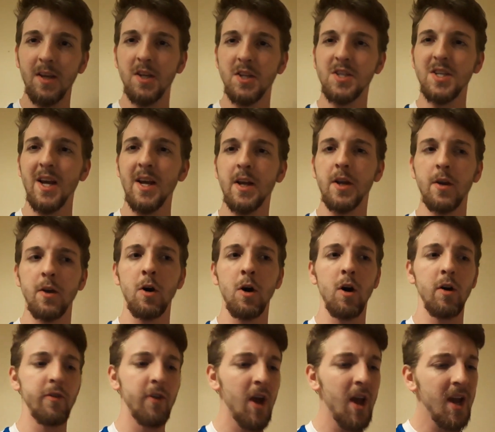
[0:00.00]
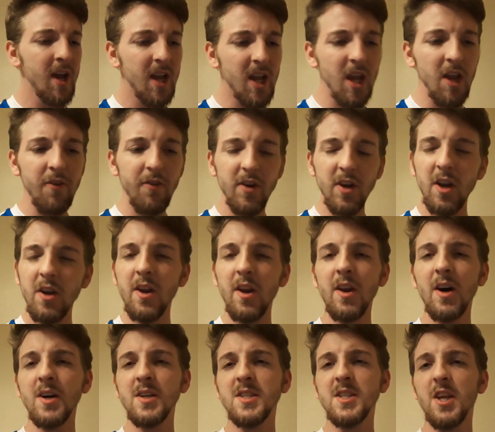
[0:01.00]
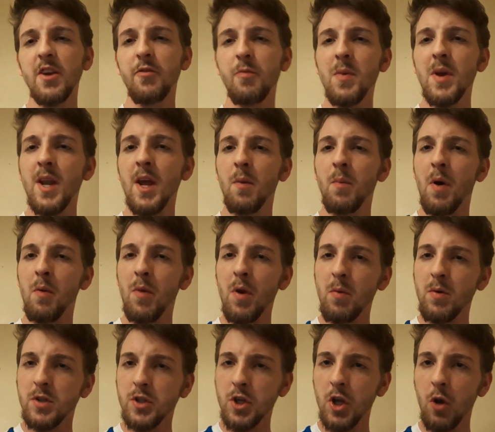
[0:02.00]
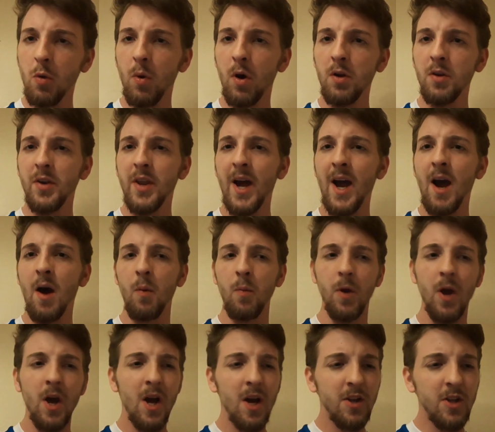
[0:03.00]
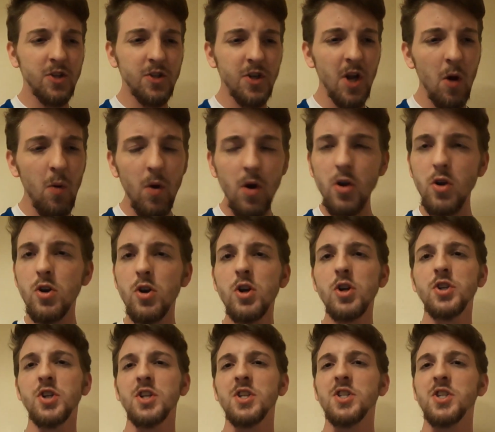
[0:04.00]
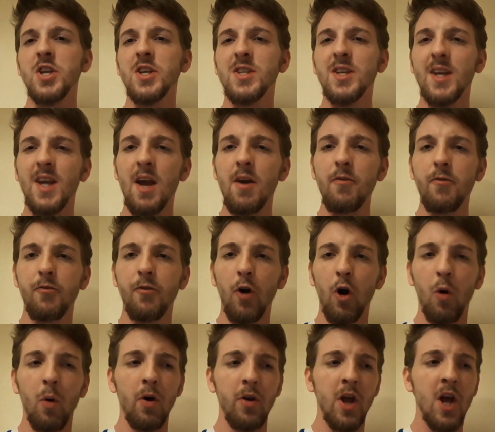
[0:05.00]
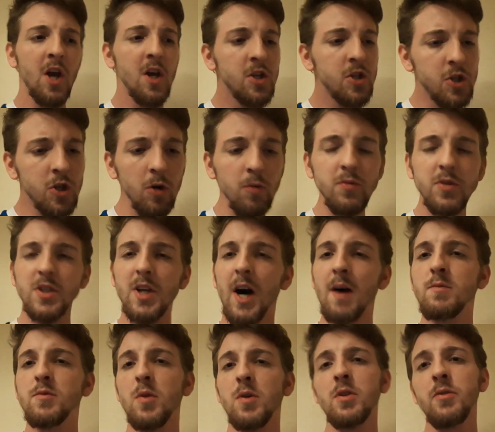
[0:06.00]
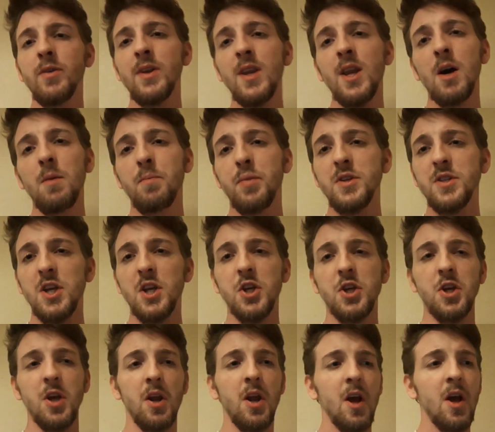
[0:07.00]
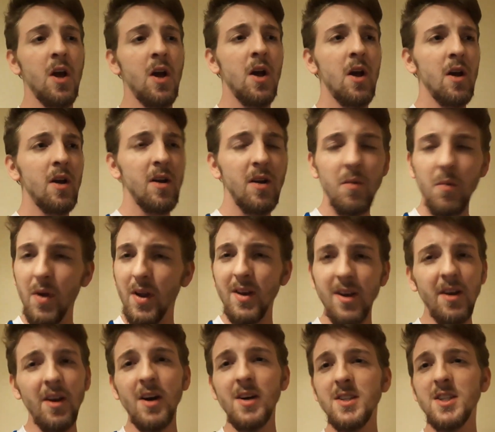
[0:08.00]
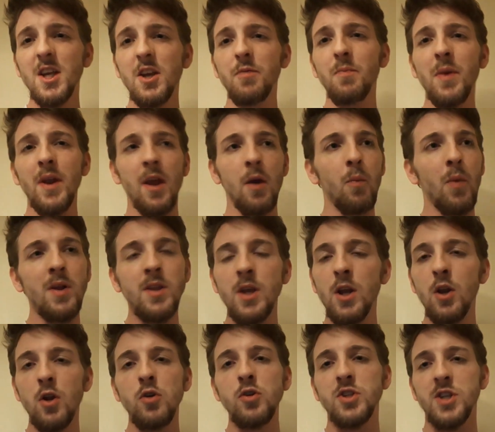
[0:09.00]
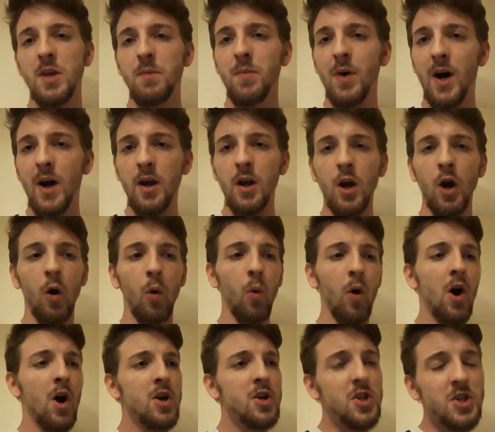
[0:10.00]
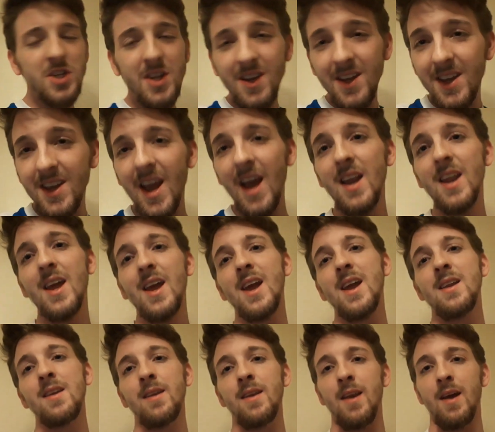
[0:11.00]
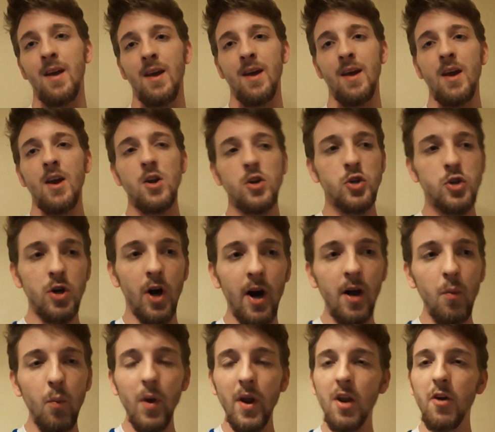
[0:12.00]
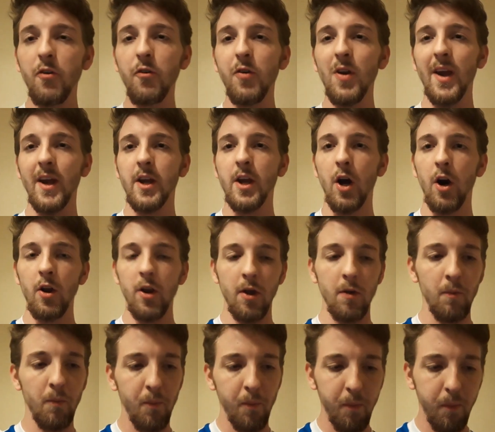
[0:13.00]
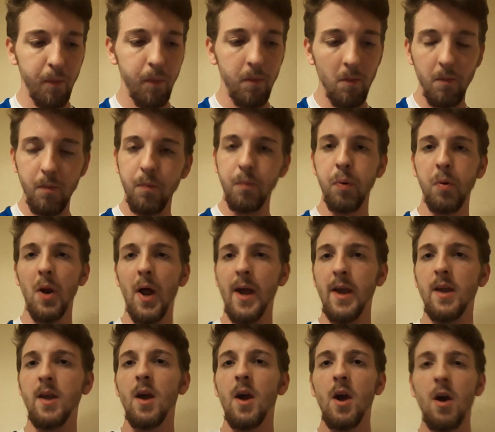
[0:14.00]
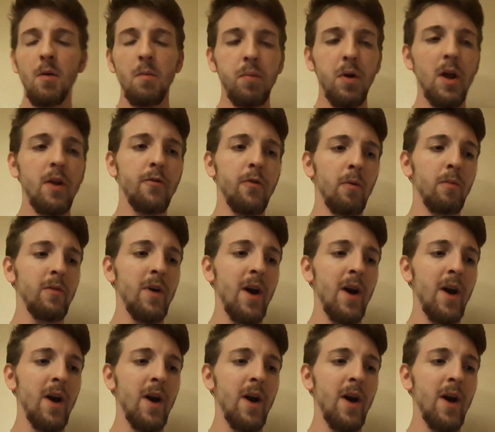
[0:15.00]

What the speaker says: in the second half. Even in the 90th minute when we were 2-1 down, there's no urgency to get forward. Sometimes when you're in that position, in the 90th minute when you're losing by a goal, just get it in there. Try and win a flick on and play from